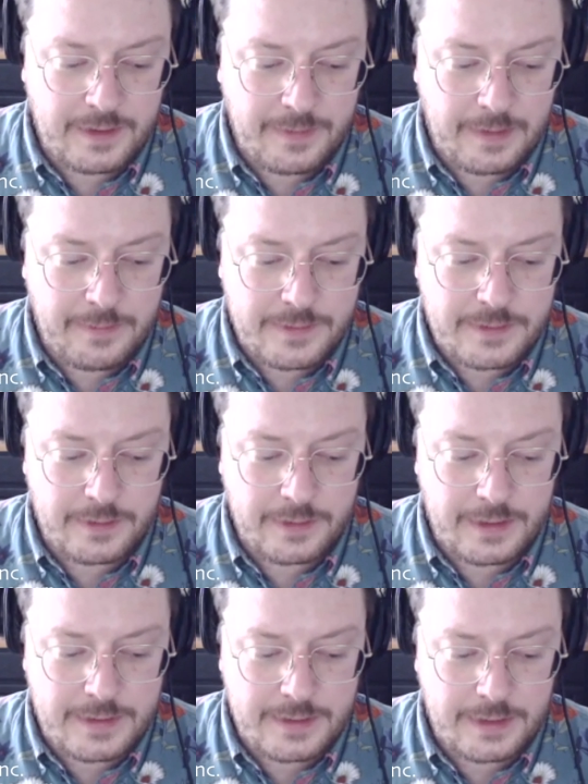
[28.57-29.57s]
but I'm also
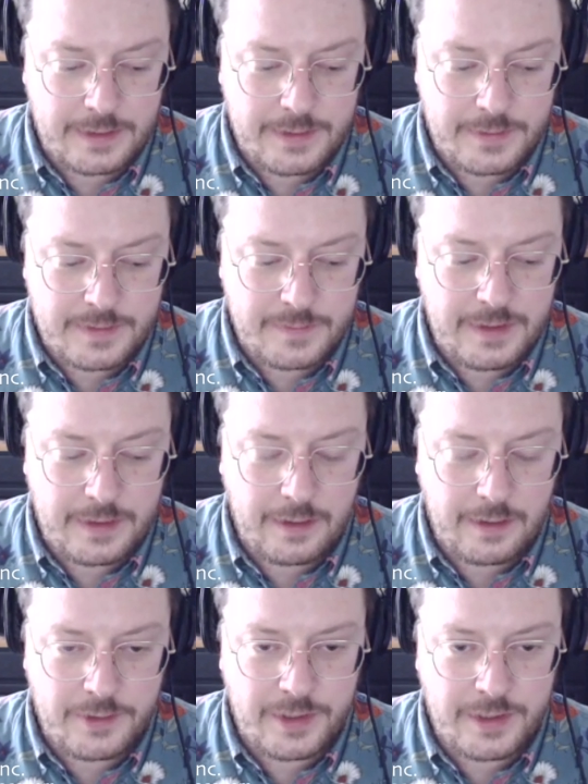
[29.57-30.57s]
looking to like do some e-collar
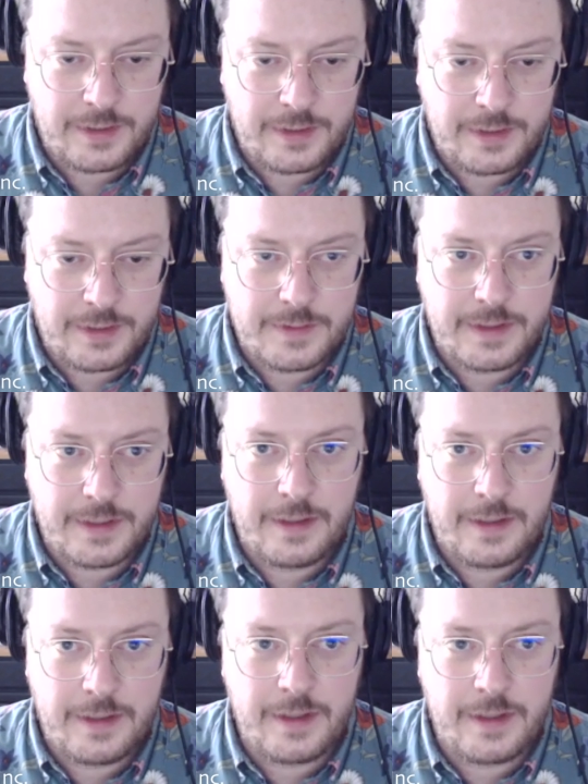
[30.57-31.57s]
training so I can let him
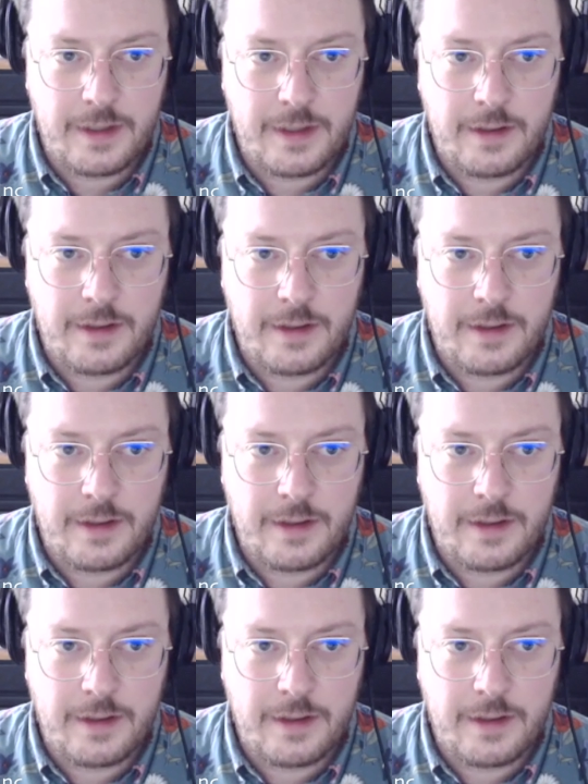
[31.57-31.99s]
into the yard,